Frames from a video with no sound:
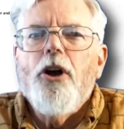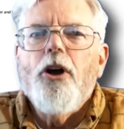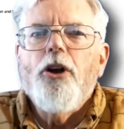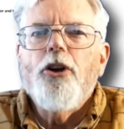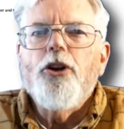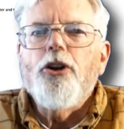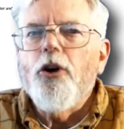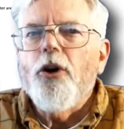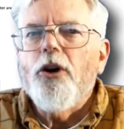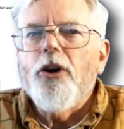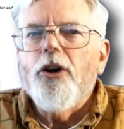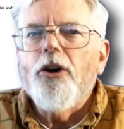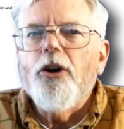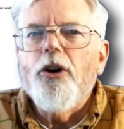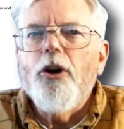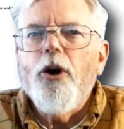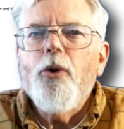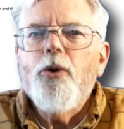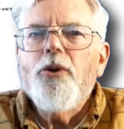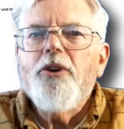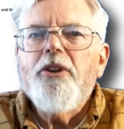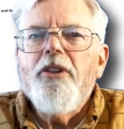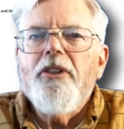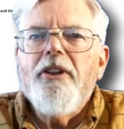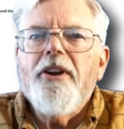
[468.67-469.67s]
You can
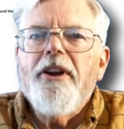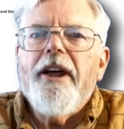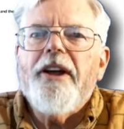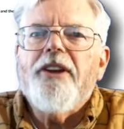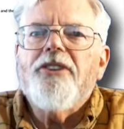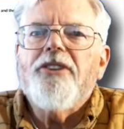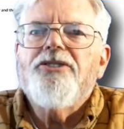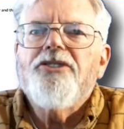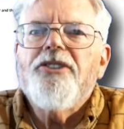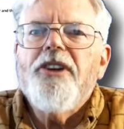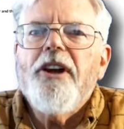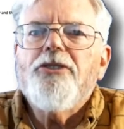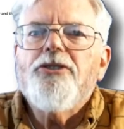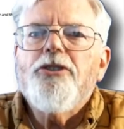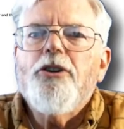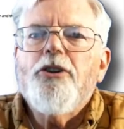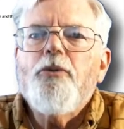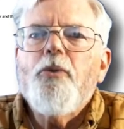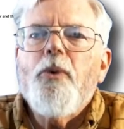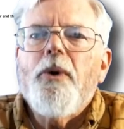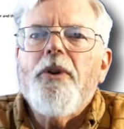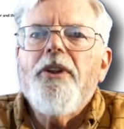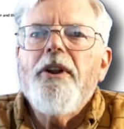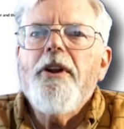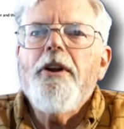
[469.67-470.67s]
go to the next section
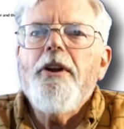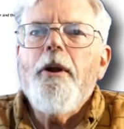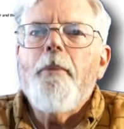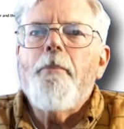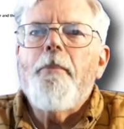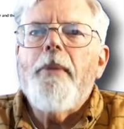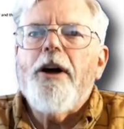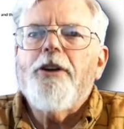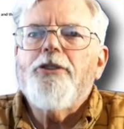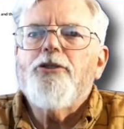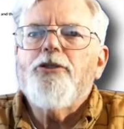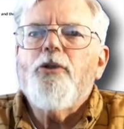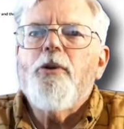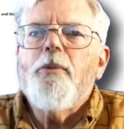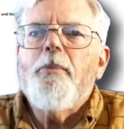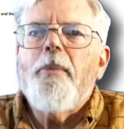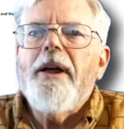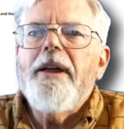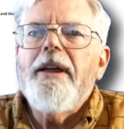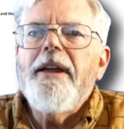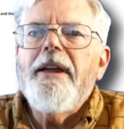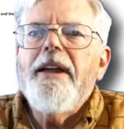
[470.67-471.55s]
within the module by